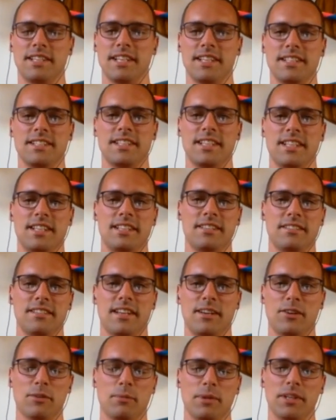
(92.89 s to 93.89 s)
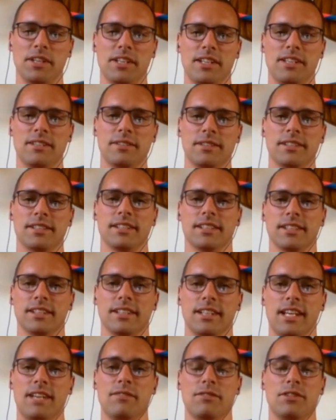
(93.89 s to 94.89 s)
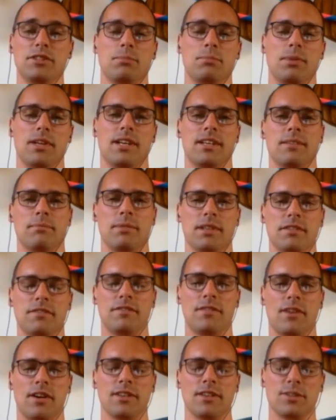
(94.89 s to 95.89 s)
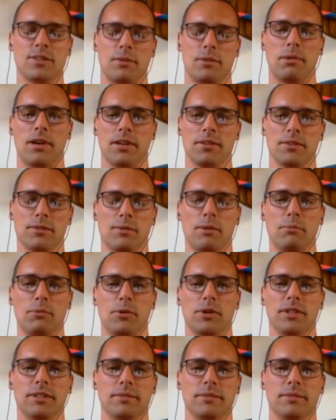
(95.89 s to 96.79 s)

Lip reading: D&D, Necromunda. Even used to play a bit of Farseer Armada at one point.